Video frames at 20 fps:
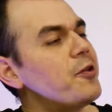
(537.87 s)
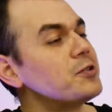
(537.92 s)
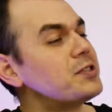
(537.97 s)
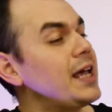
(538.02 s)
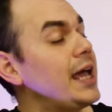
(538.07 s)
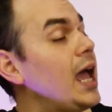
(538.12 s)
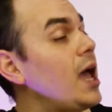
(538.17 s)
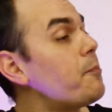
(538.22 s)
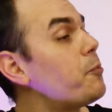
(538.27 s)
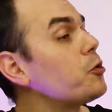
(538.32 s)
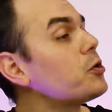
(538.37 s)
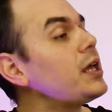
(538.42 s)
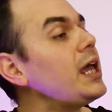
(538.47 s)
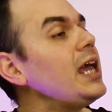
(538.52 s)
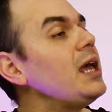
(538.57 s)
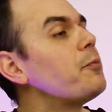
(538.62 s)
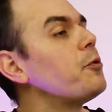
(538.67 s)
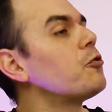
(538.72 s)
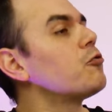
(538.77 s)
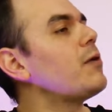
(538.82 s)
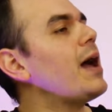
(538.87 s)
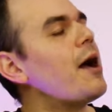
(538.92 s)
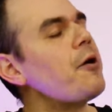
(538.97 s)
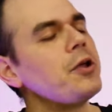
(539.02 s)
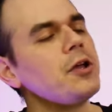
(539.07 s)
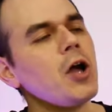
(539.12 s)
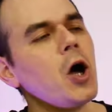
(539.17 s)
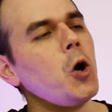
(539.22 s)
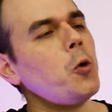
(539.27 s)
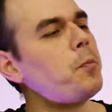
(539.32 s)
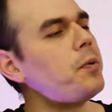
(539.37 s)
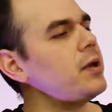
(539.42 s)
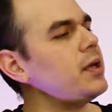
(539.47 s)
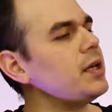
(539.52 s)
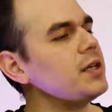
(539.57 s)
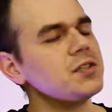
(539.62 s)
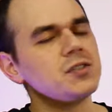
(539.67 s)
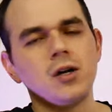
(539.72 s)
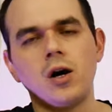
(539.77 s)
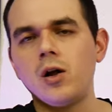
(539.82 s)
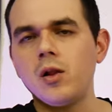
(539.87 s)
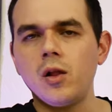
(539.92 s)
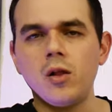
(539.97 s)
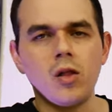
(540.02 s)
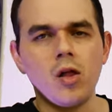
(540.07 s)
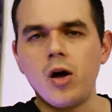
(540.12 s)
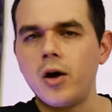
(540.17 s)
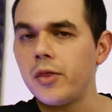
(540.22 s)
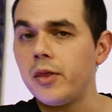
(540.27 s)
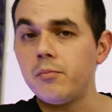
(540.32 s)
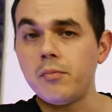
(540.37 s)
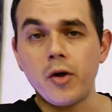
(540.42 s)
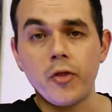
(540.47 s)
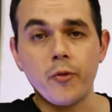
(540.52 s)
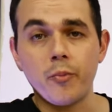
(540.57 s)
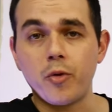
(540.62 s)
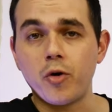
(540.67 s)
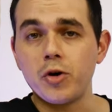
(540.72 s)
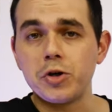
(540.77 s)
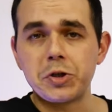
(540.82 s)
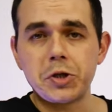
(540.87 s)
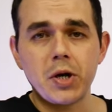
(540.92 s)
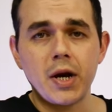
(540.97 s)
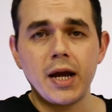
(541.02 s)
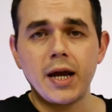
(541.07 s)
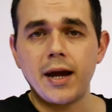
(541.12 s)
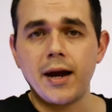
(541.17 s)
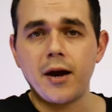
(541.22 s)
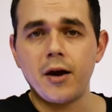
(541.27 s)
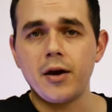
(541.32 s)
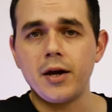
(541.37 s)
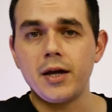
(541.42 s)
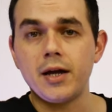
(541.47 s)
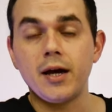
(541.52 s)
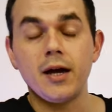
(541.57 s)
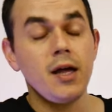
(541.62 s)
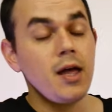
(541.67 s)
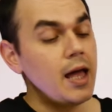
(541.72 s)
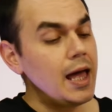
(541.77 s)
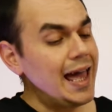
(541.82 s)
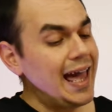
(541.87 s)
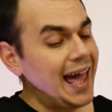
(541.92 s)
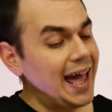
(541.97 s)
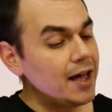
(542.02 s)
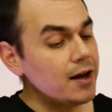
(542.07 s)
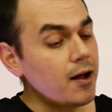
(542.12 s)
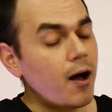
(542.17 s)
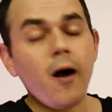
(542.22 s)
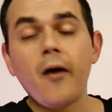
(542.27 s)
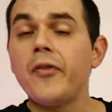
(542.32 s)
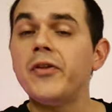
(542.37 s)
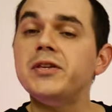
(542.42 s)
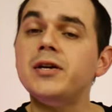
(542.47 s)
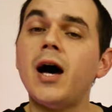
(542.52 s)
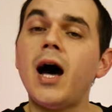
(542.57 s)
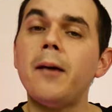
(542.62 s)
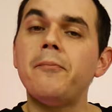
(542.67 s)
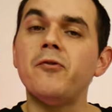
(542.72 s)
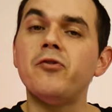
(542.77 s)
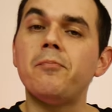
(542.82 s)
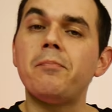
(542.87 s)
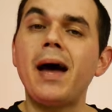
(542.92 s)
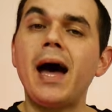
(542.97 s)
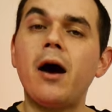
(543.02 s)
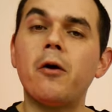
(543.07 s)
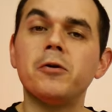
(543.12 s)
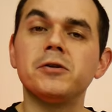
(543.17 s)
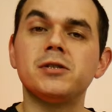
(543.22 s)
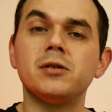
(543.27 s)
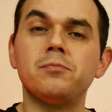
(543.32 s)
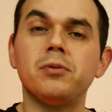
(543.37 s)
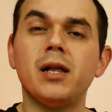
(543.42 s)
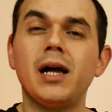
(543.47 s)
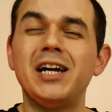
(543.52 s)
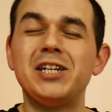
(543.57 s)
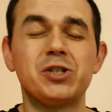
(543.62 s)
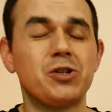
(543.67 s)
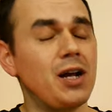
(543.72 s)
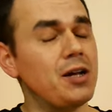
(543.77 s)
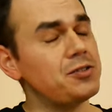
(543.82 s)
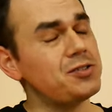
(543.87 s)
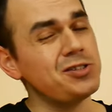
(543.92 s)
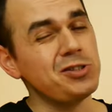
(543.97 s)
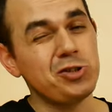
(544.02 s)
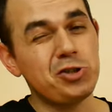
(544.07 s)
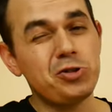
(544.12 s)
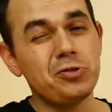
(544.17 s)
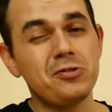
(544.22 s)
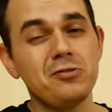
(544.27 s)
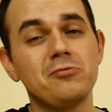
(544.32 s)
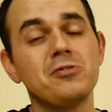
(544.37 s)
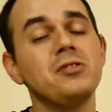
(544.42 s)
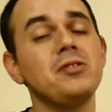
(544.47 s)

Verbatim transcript: there's ample cable routing openings all along the motherboard tray area and on the top of the power supply shroud, so you shouldn't